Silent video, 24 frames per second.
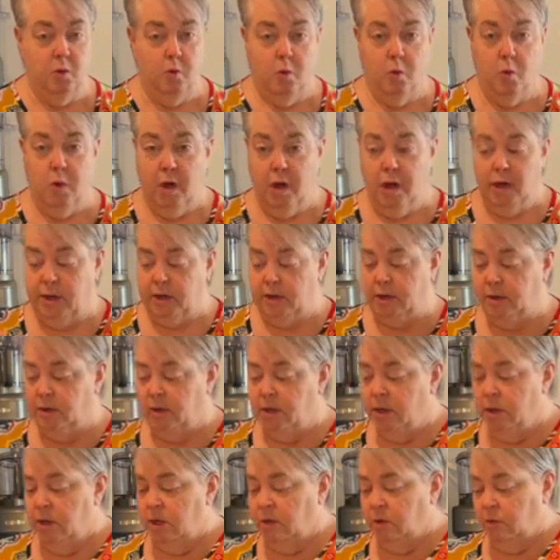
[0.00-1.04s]
water.
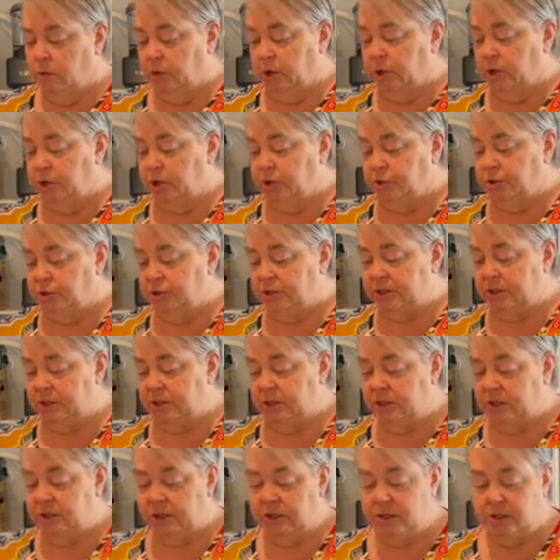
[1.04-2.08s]
We're going to use
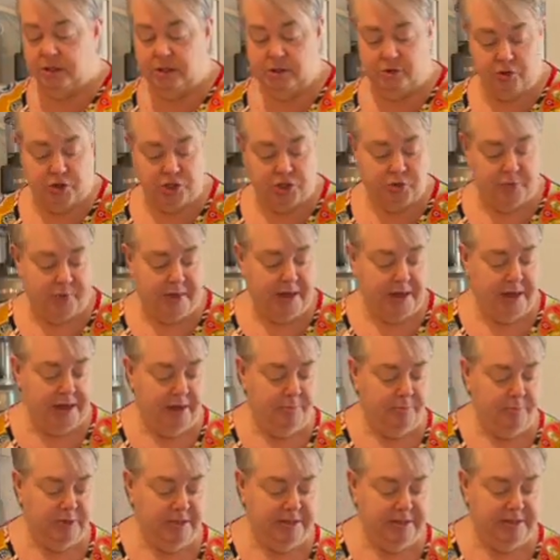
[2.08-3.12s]
the crushed
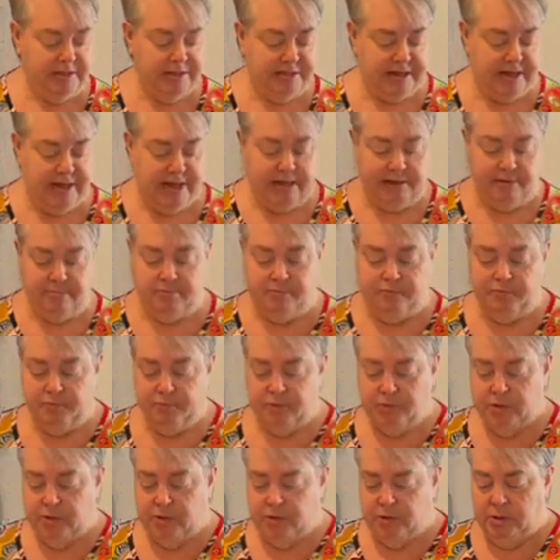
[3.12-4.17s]
pineapple instead.
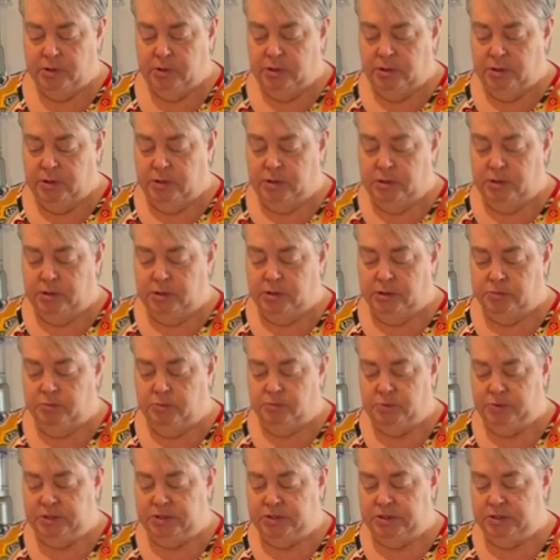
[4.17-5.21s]
Put
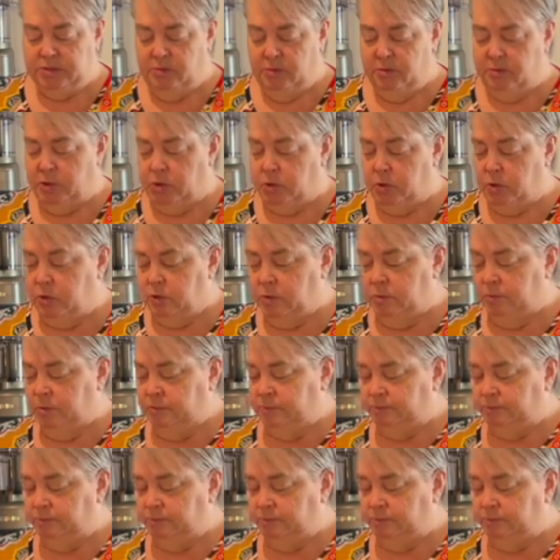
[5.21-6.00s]
this in my bowl,